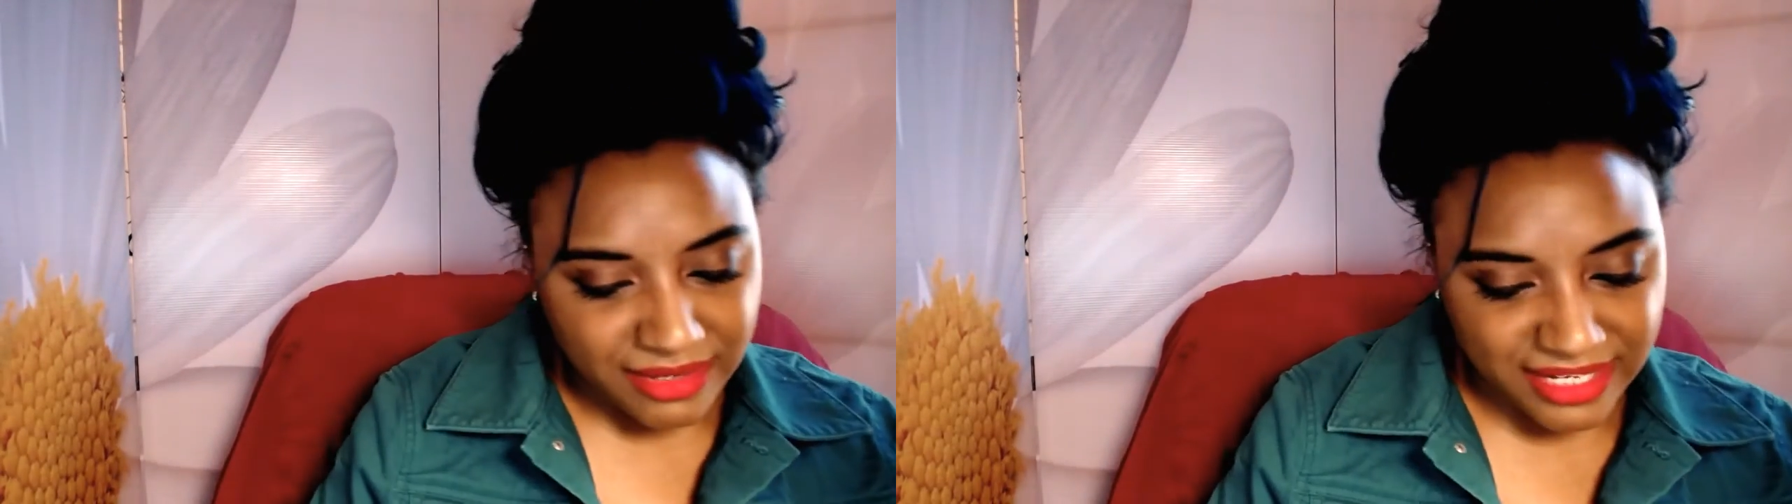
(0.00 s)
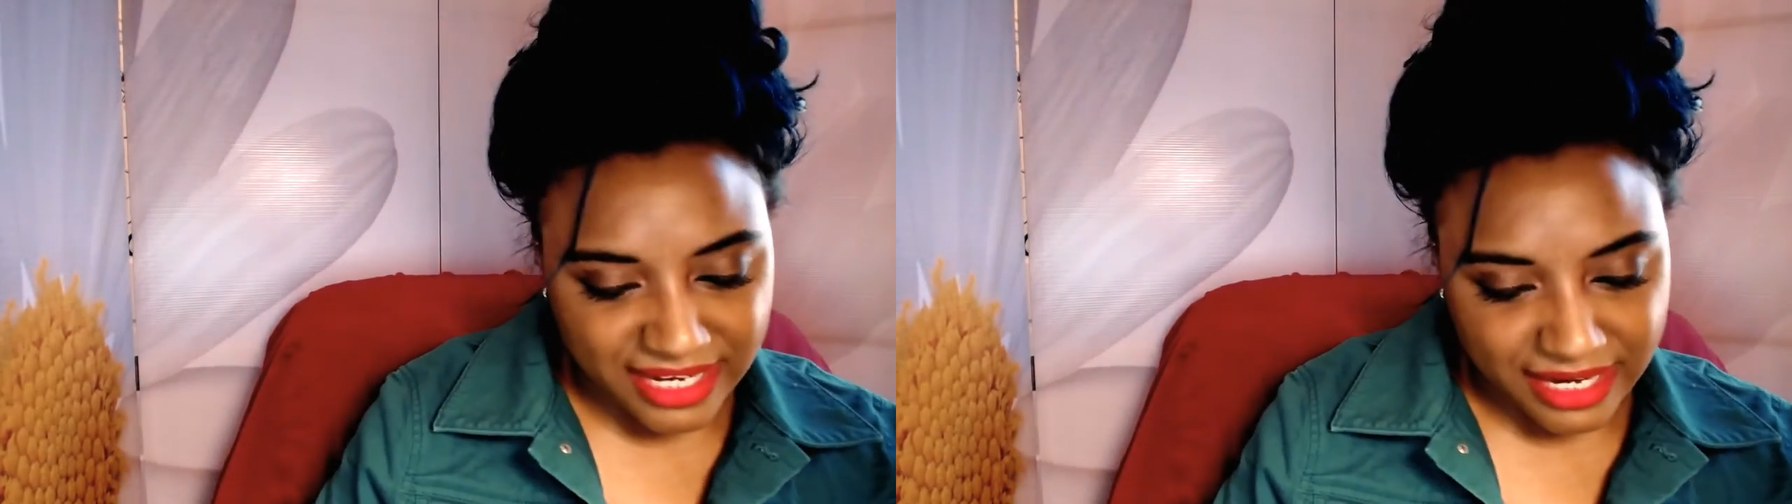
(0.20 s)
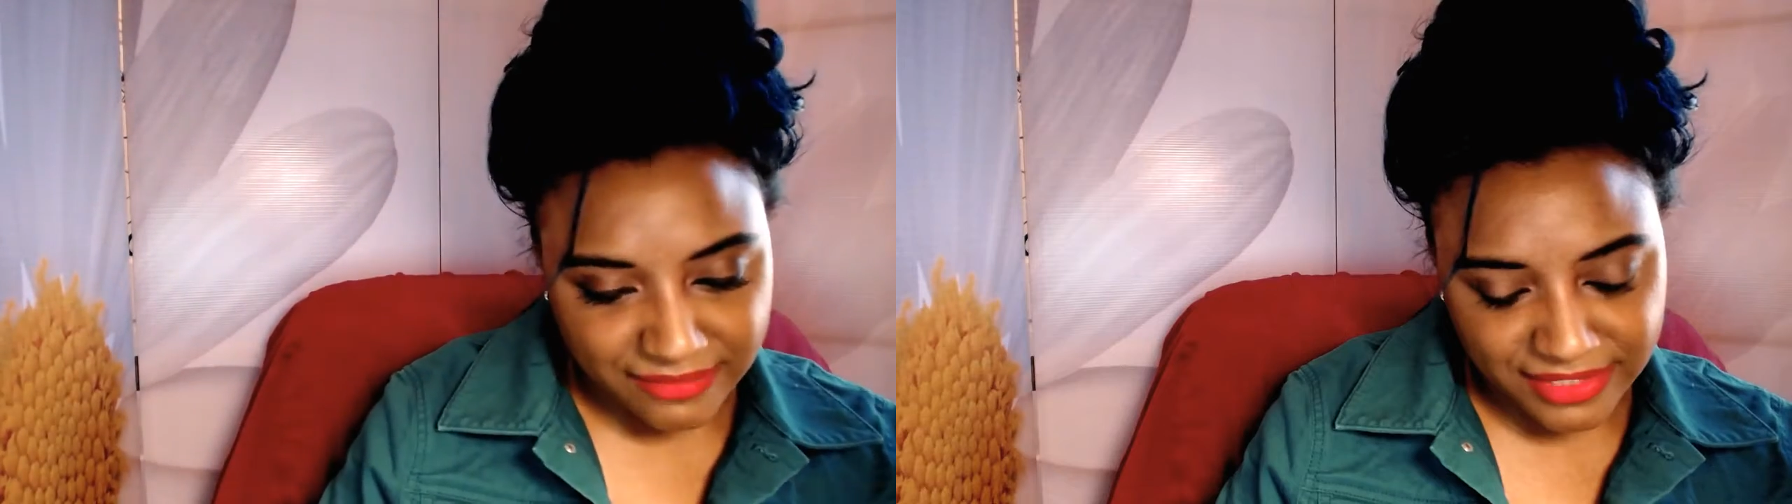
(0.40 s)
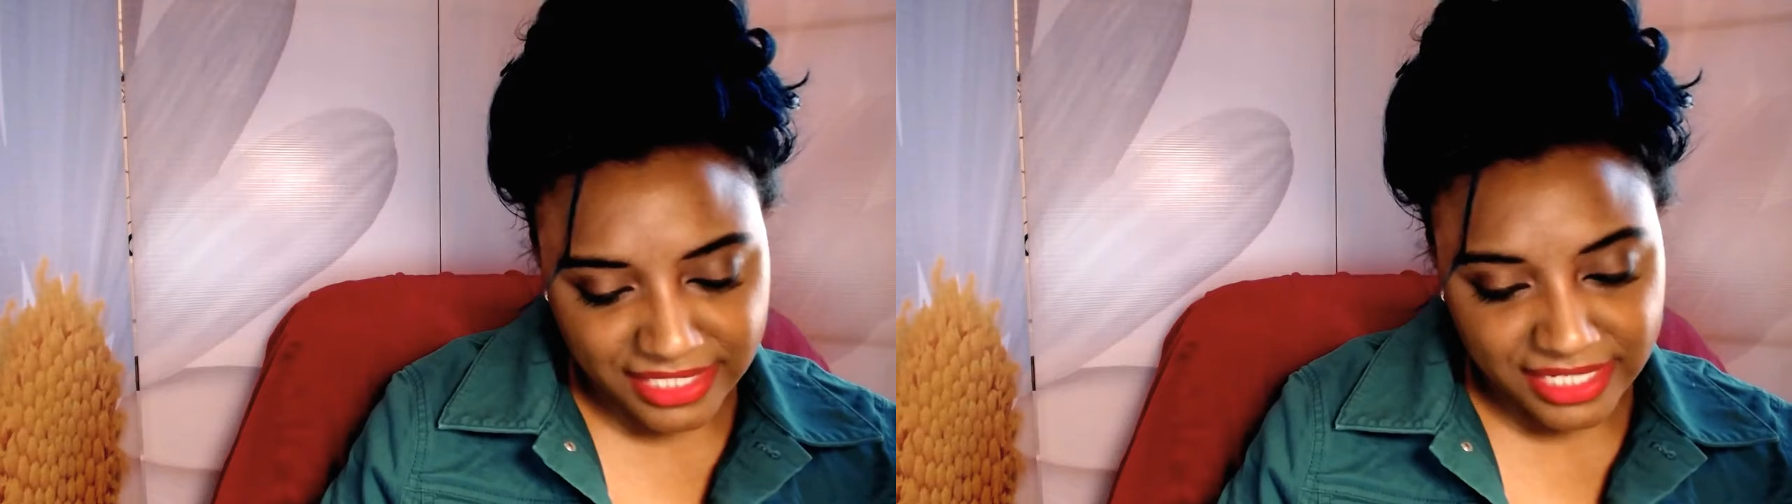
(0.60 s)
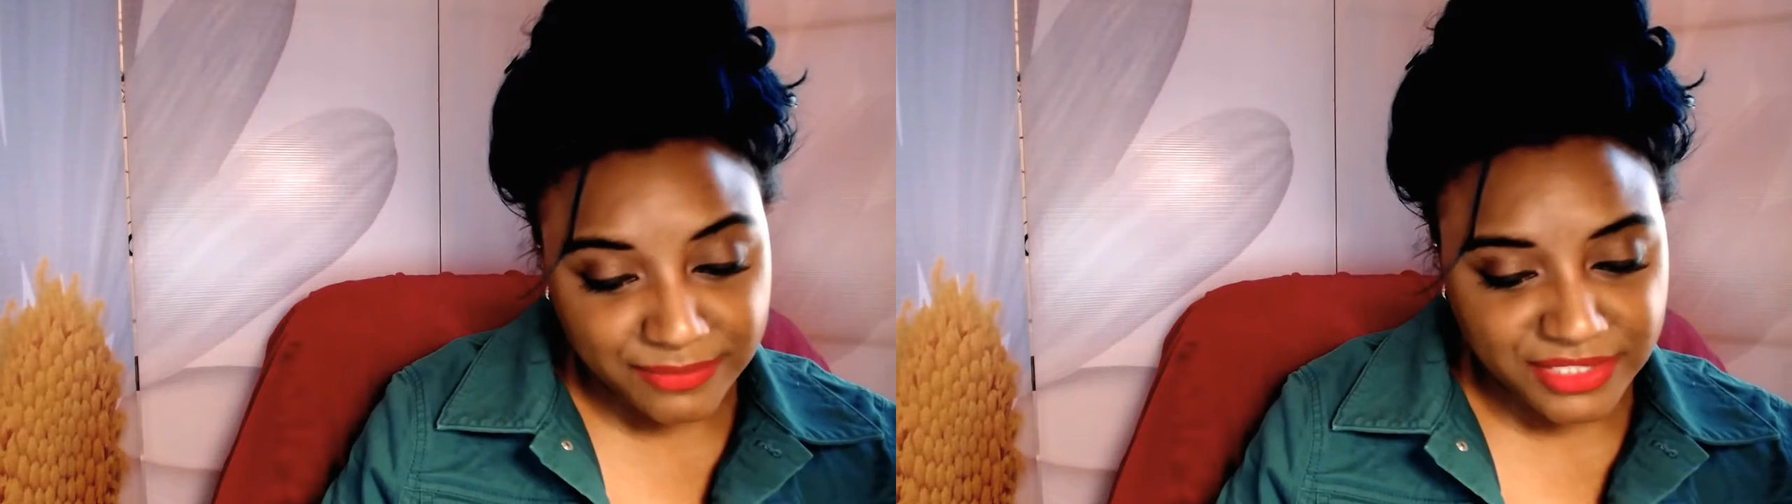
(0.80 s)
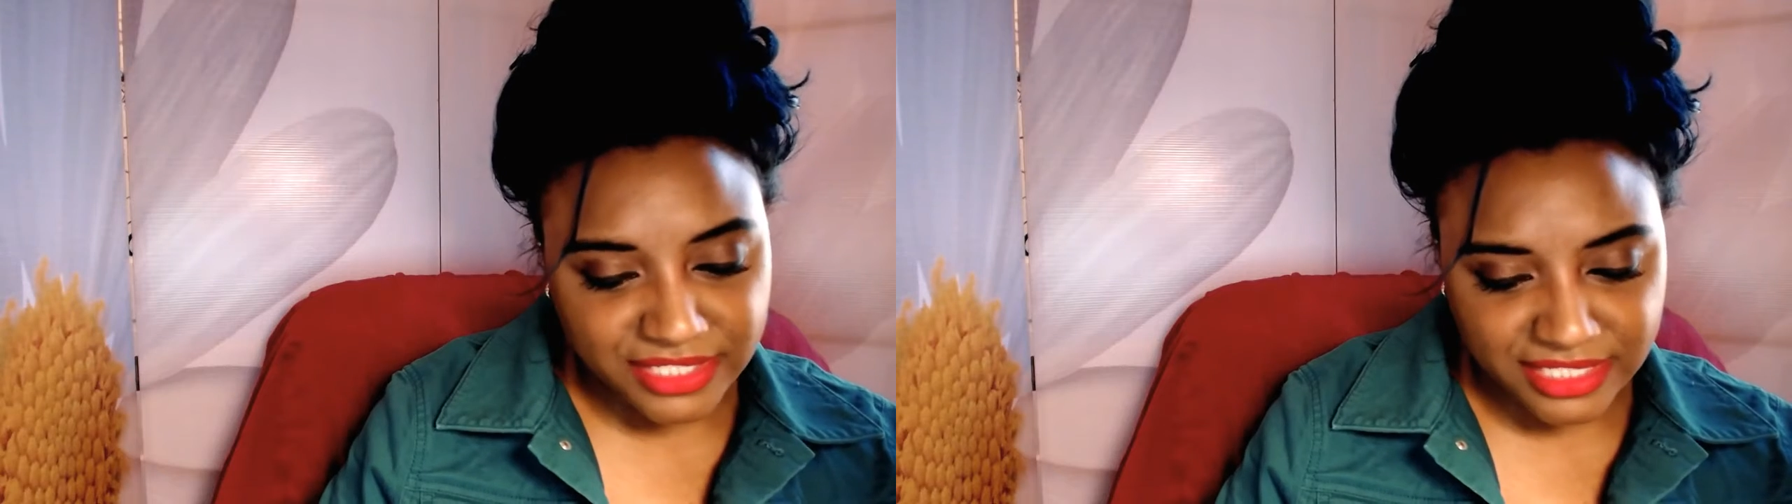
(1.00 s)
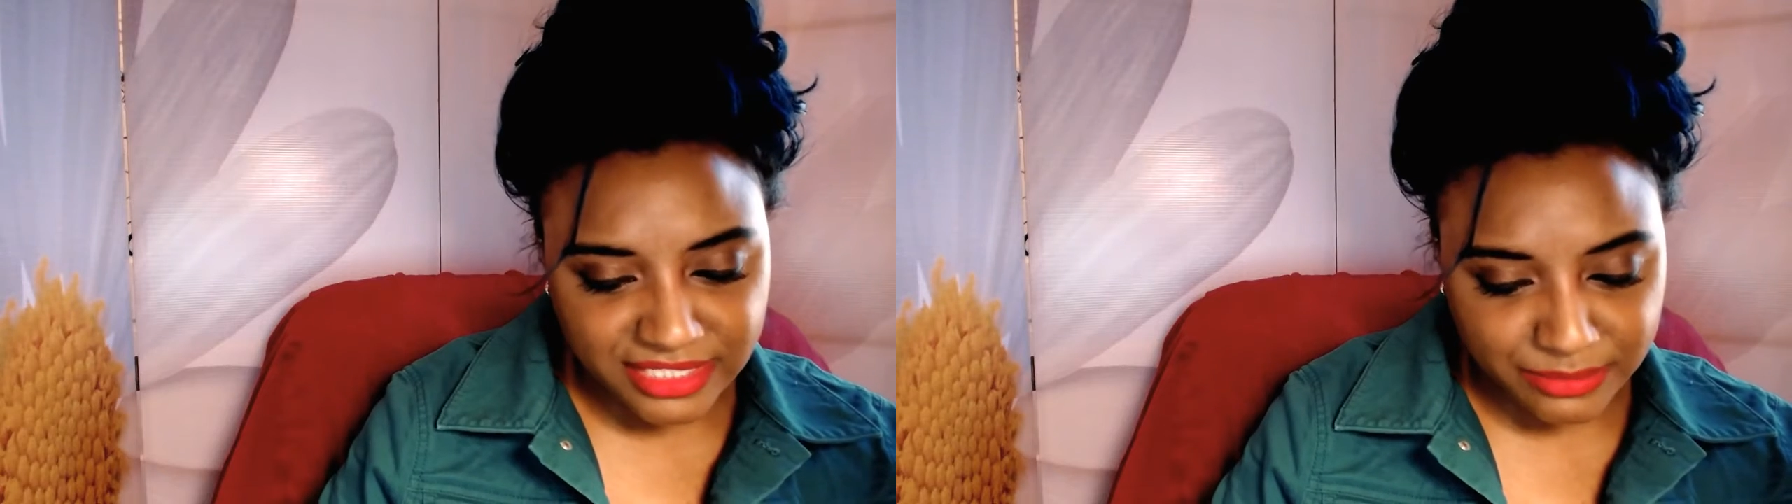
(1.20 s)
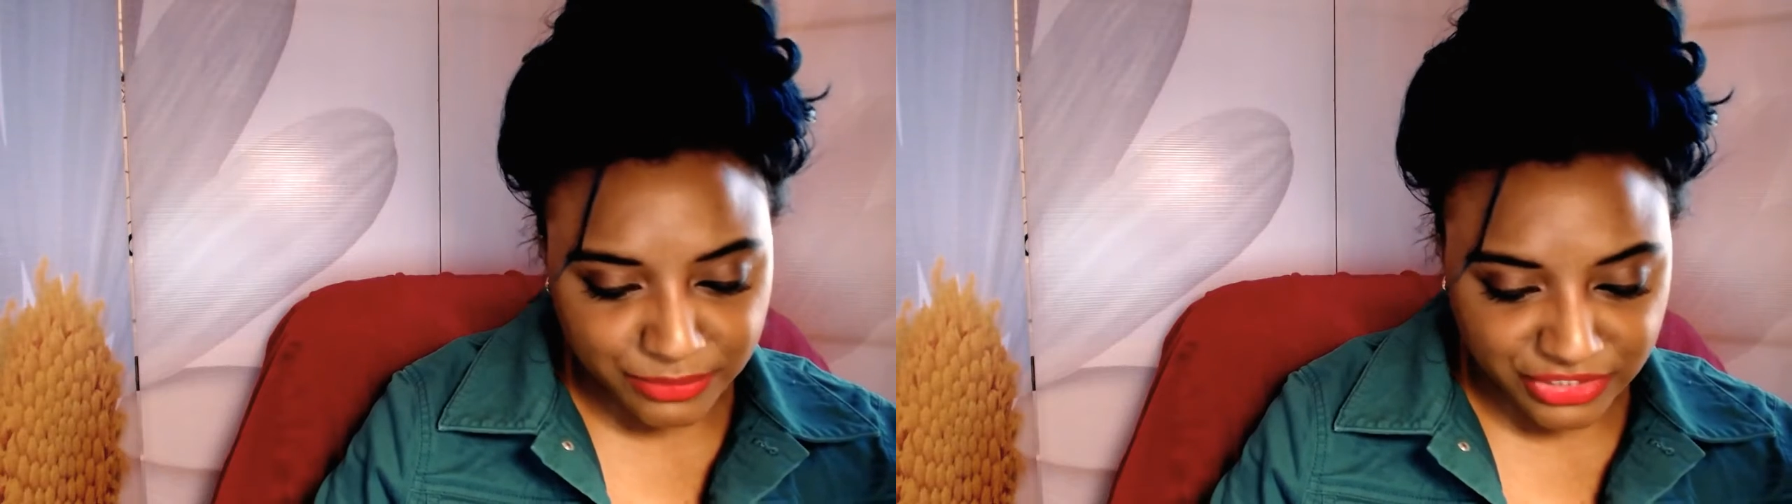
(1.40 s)
Yeah, it was good
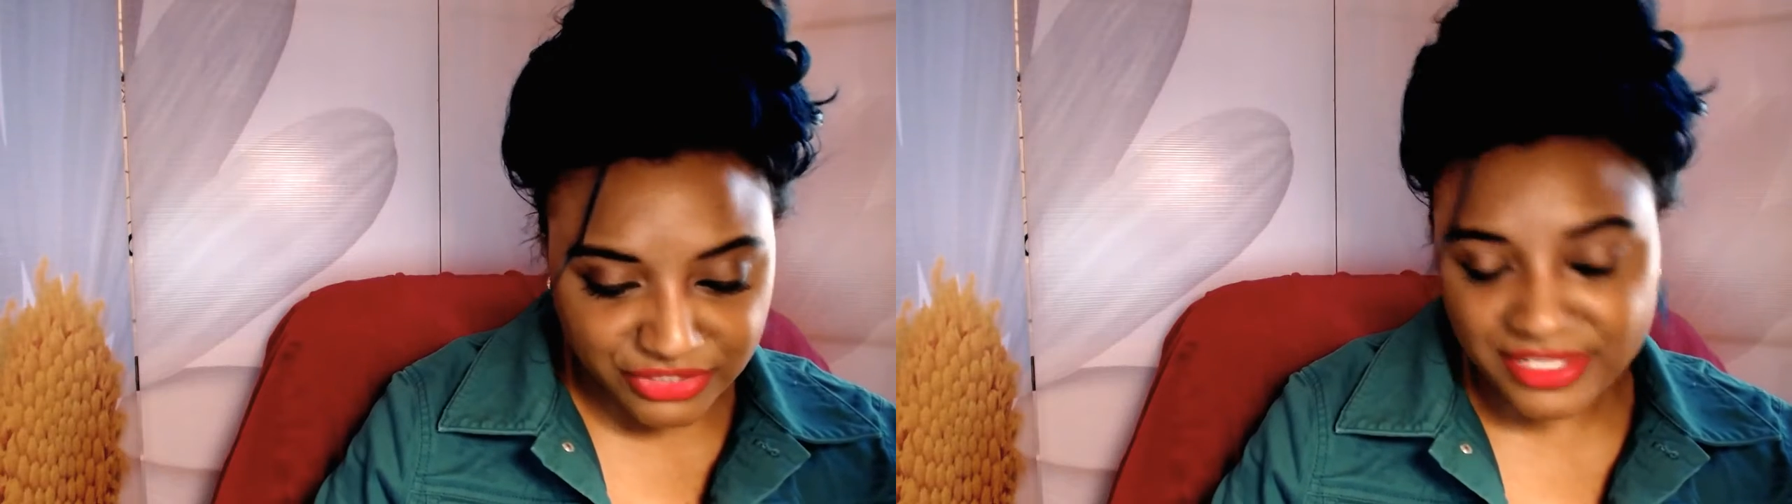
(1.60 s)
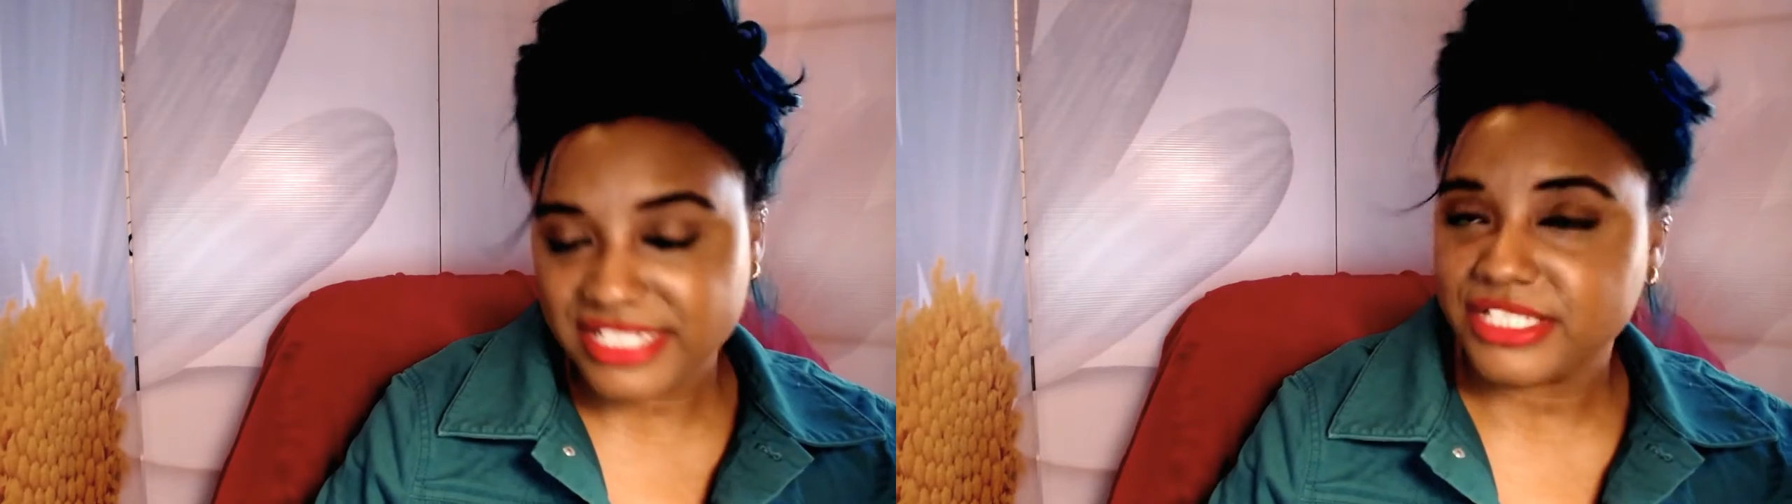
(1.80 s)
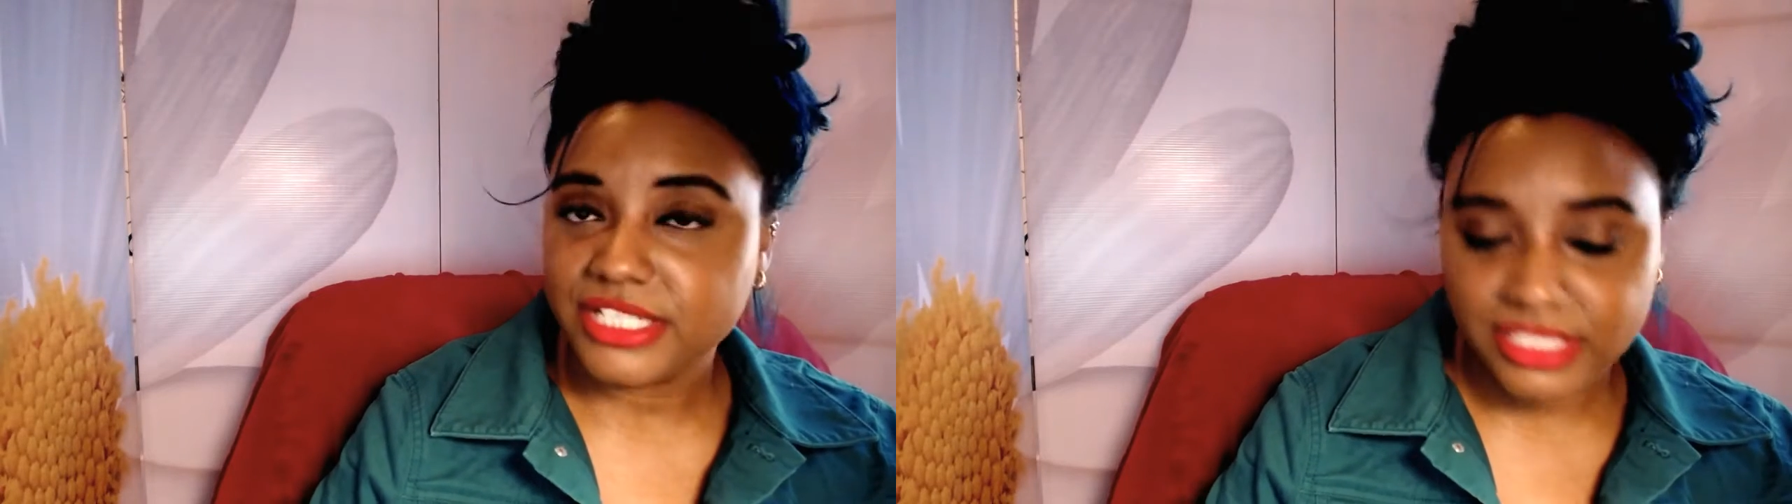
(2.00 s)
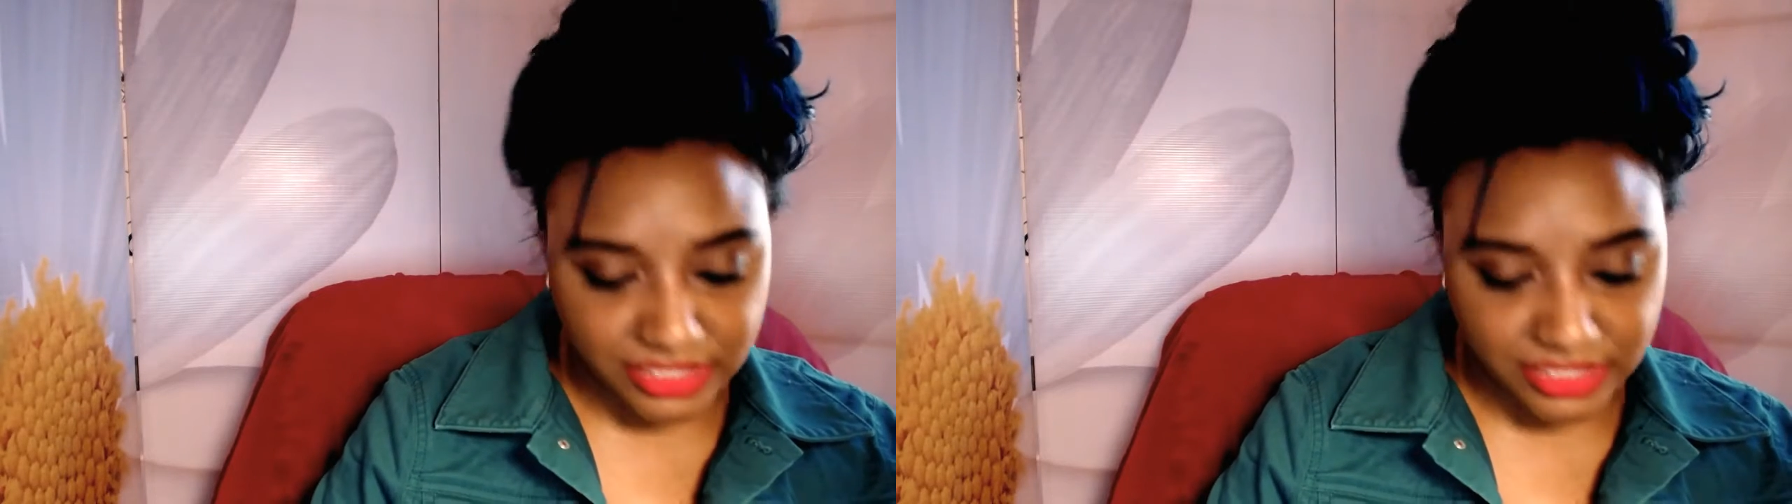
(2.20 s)
as a moisturizer,